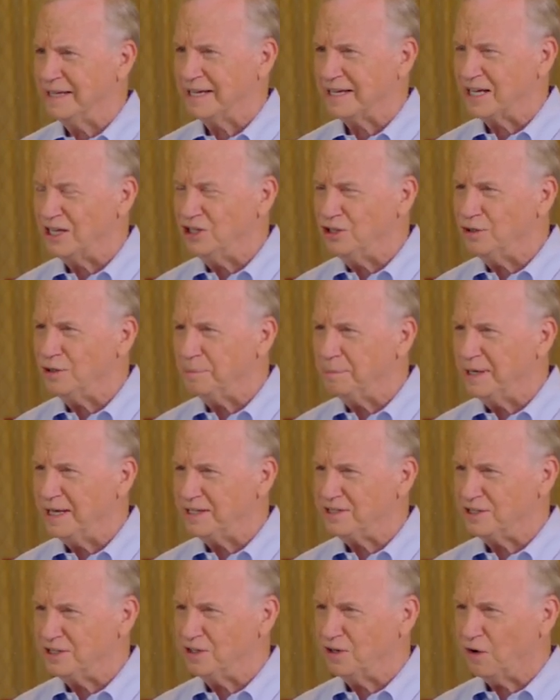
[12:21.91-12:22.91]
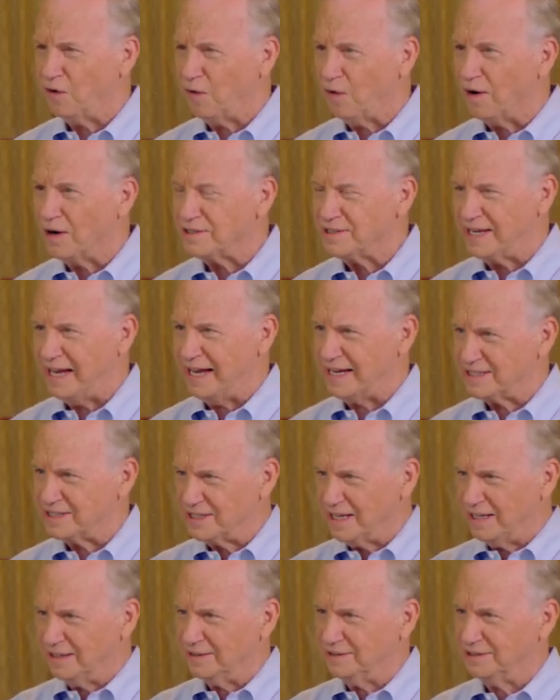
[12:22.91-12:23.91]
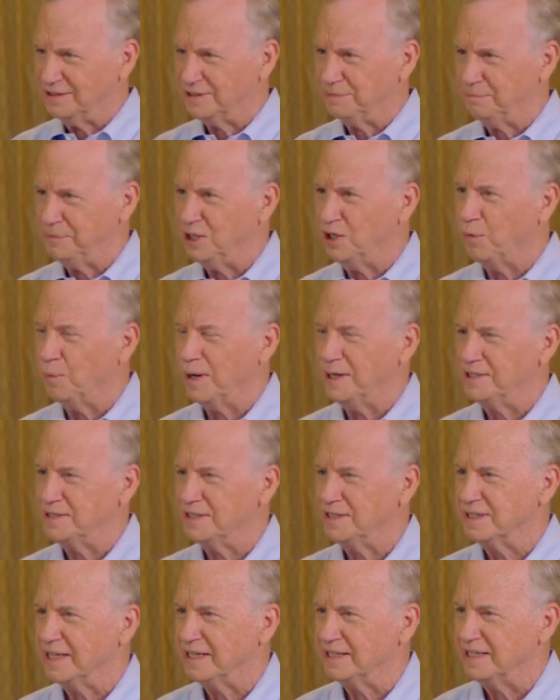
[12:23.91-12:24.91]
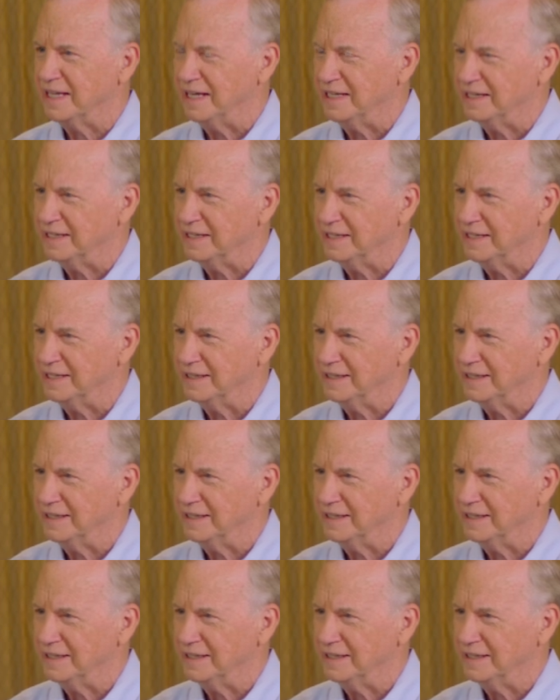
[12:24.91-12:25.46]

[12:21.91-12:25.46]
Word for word: Can you imagine our tax dollars being wasted like that?